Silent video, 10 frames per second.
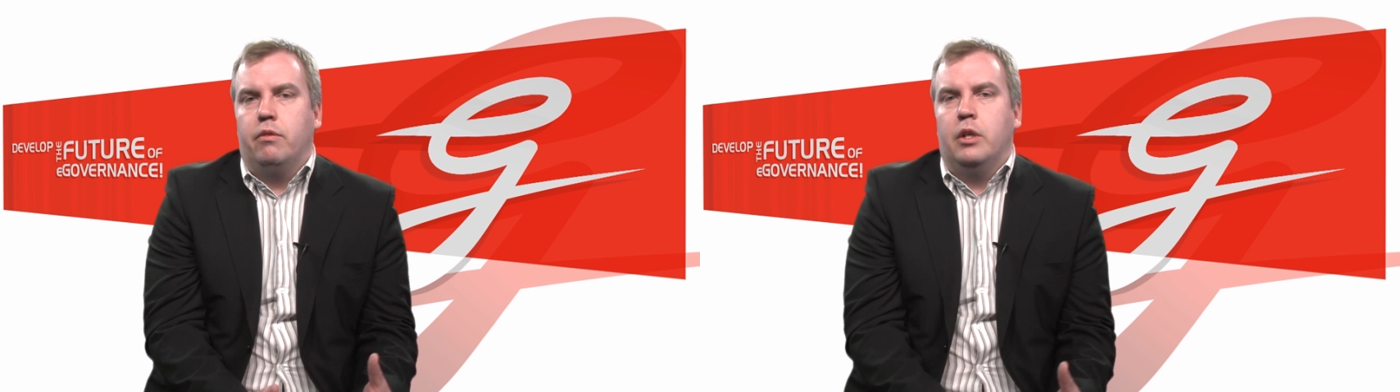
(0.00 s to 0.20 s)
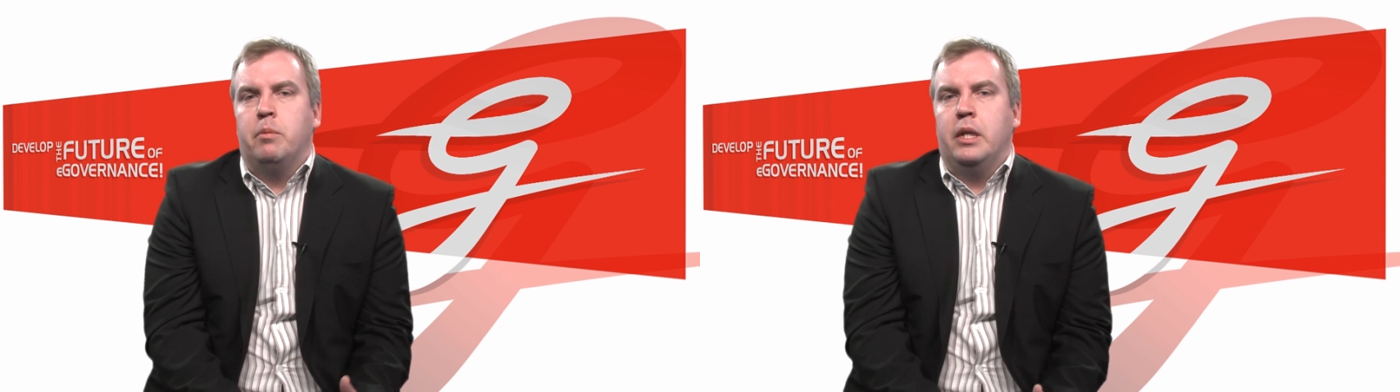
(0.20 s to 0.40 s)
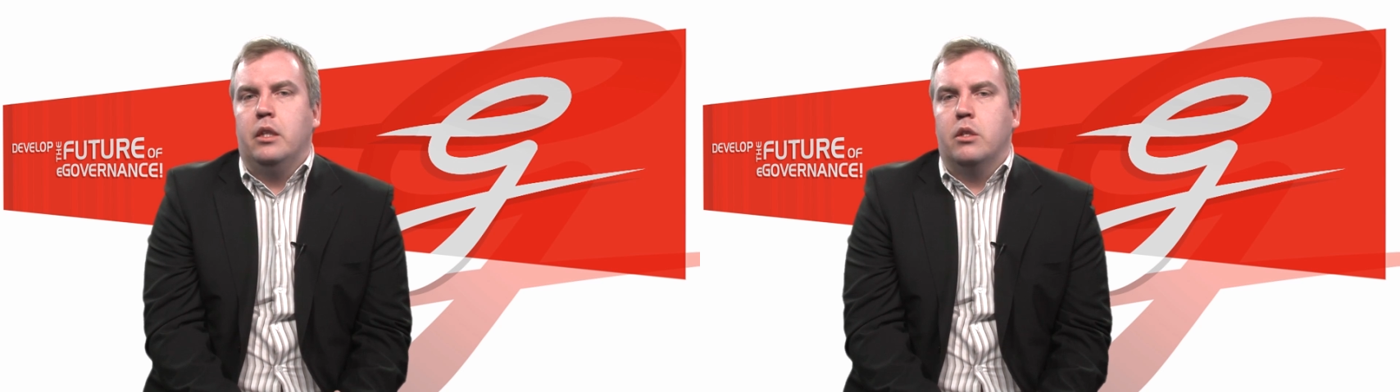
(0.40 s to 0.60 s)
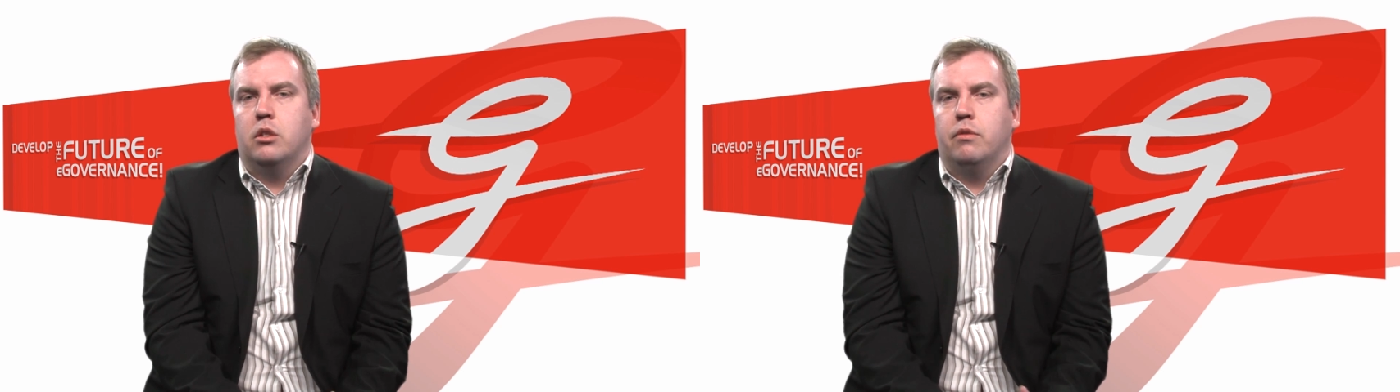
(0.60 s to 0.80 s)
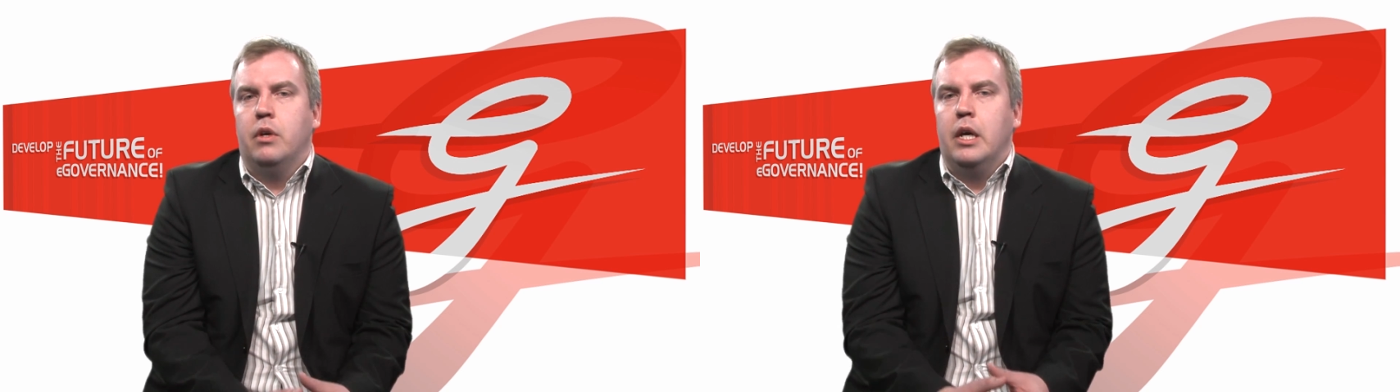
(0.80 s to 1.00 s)
fundamental
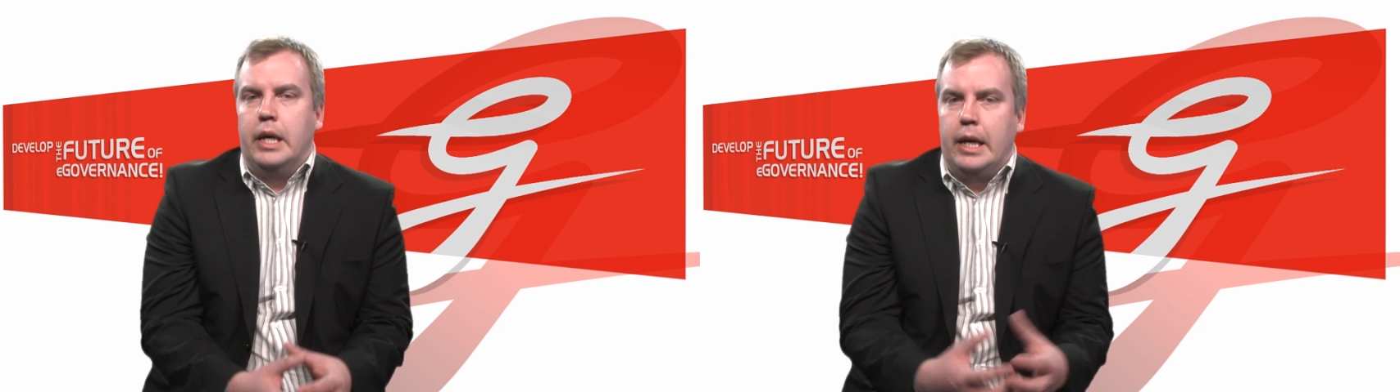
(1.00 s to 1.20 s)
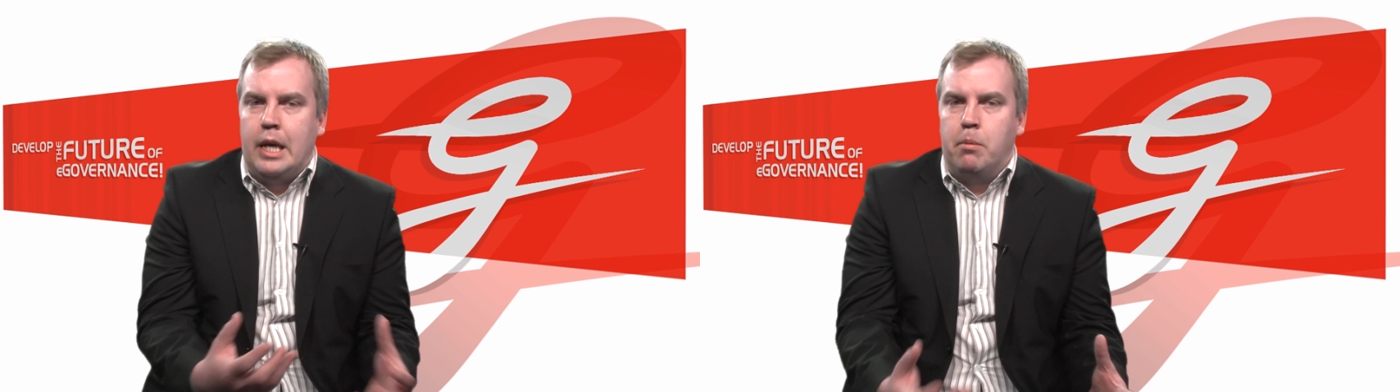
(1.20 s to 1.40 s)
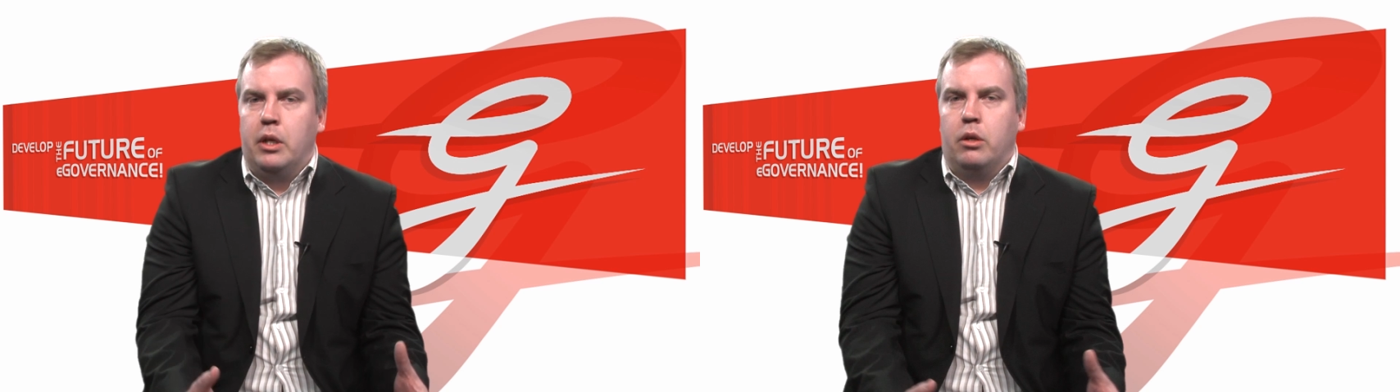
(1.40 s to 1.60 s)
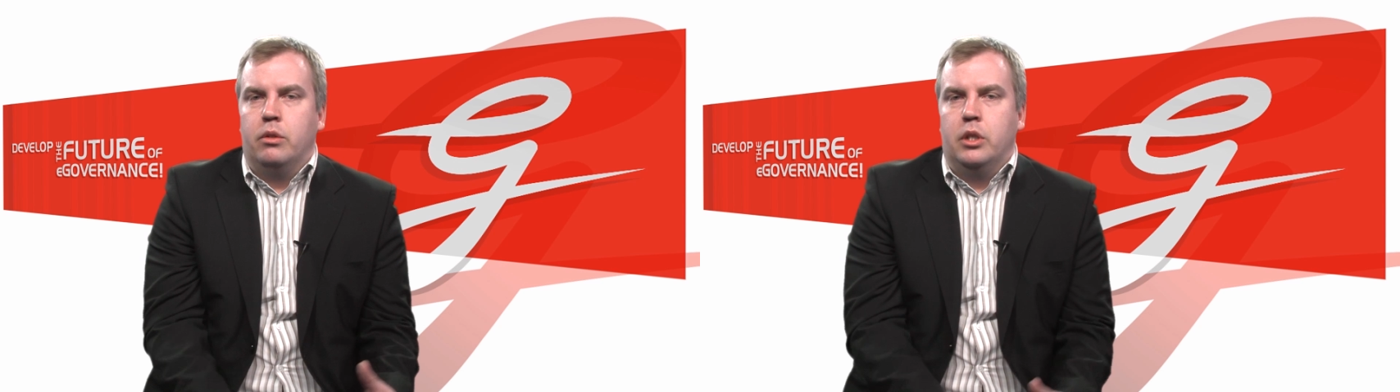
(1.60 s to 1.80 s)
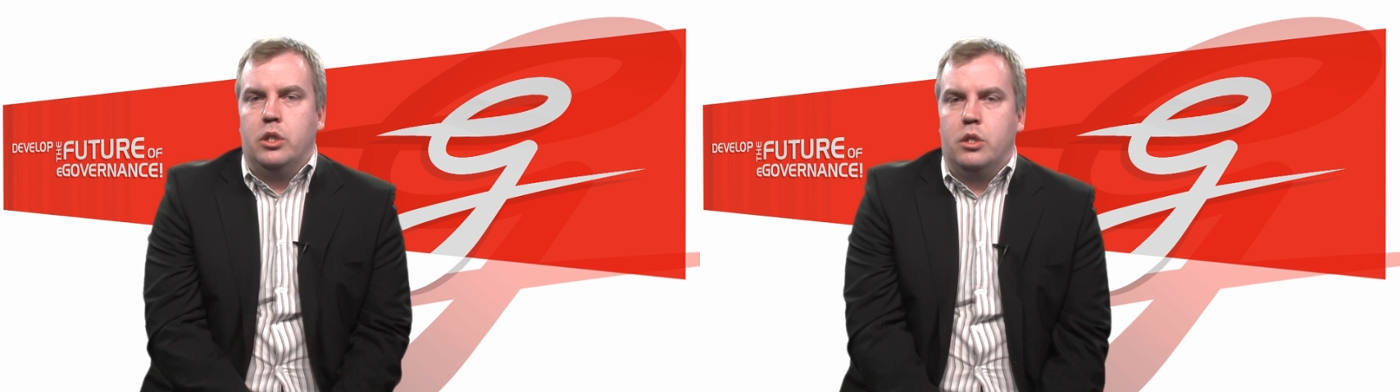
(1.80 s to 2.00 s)
sort of enabling
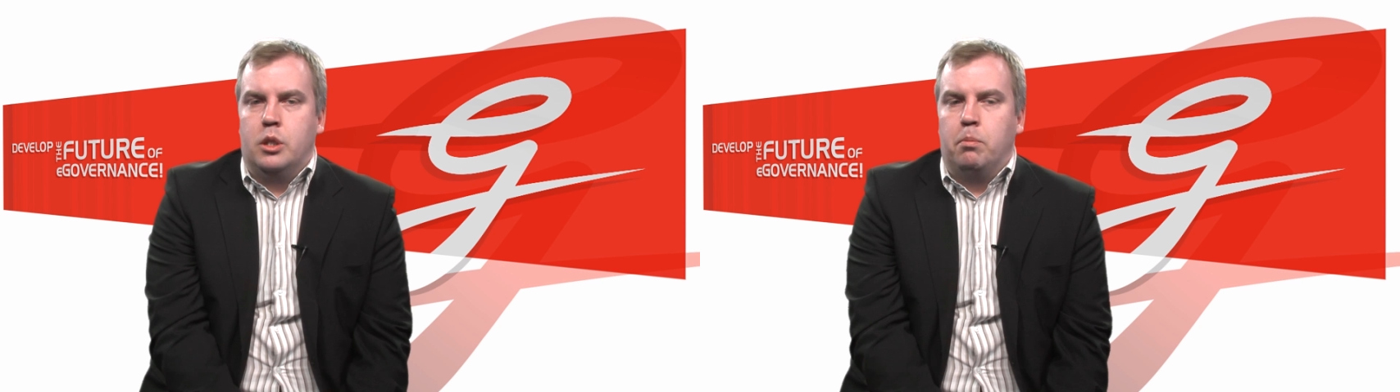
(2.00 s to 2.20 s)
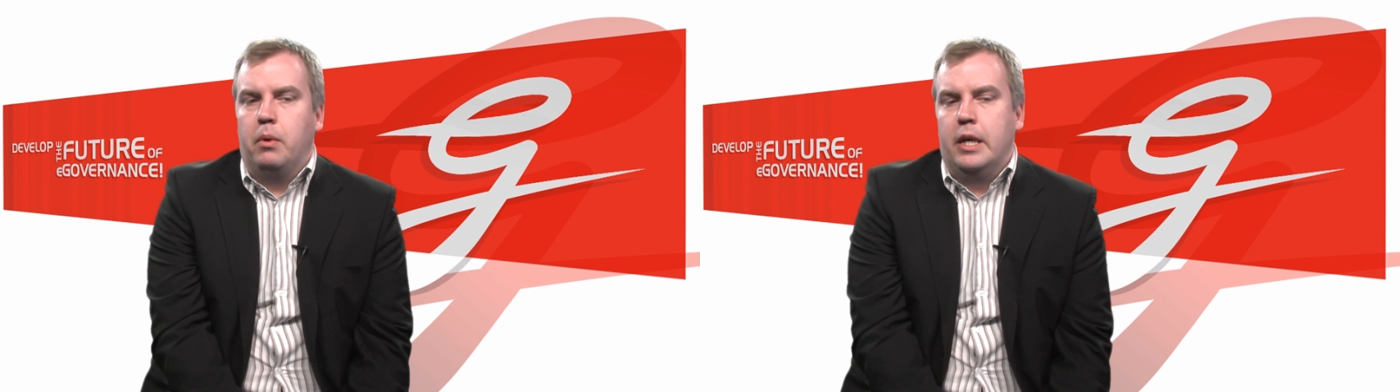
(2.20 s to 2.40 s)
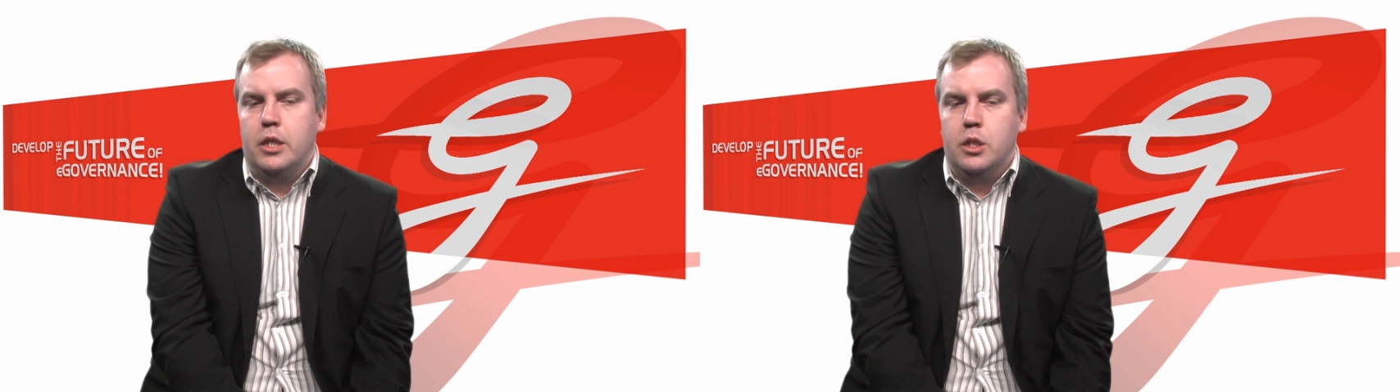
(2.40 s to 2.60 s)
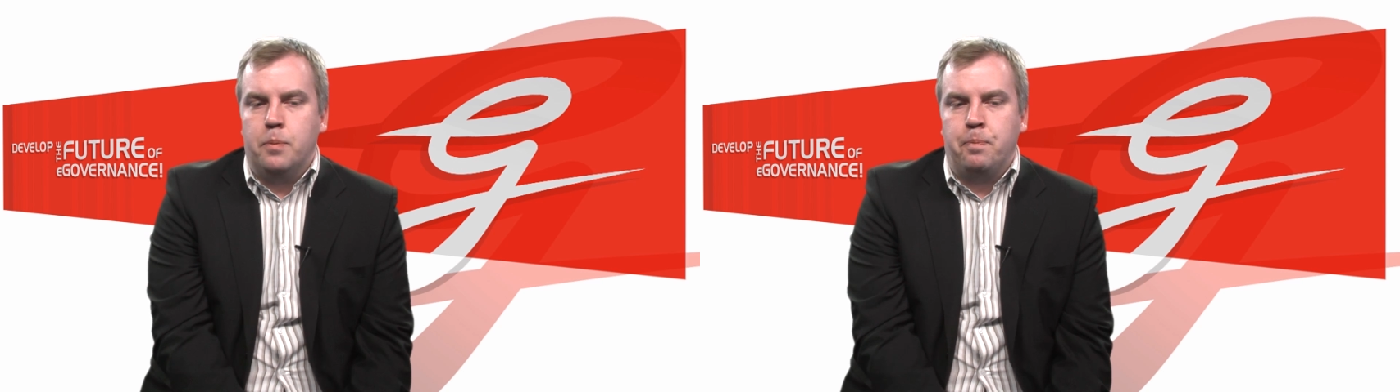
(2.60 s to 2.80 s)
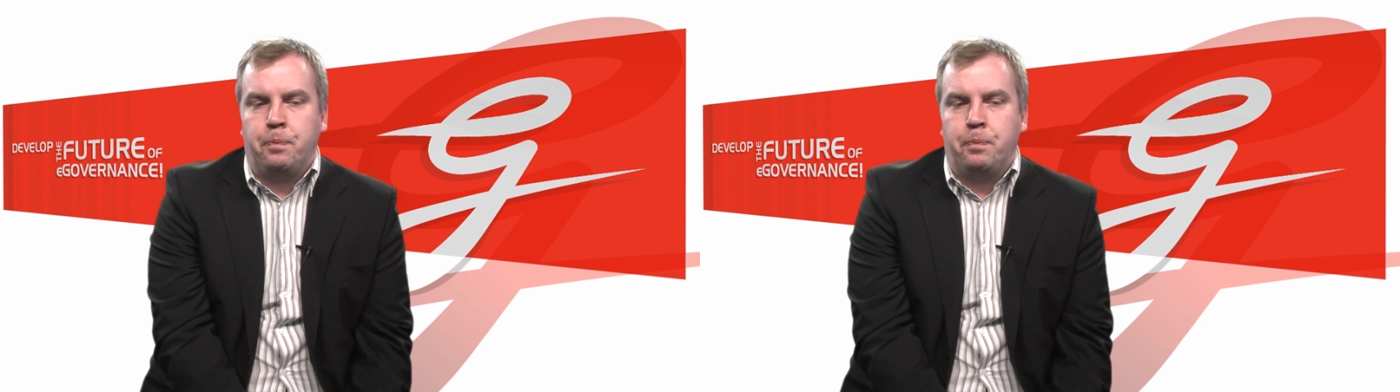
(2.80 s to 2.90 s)
conditions in place.